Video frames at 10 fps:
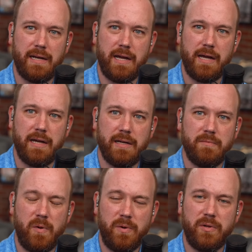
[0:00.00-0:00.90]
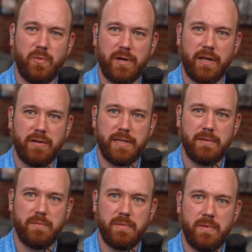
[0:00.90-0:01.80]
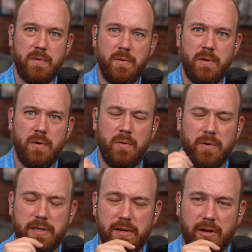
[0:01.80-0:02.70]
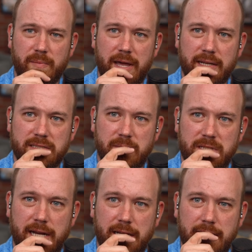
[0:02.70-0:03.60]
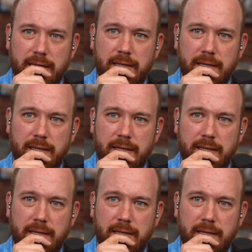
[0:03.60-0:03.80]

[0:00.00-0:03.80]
What were you working on with the automatic subtitling?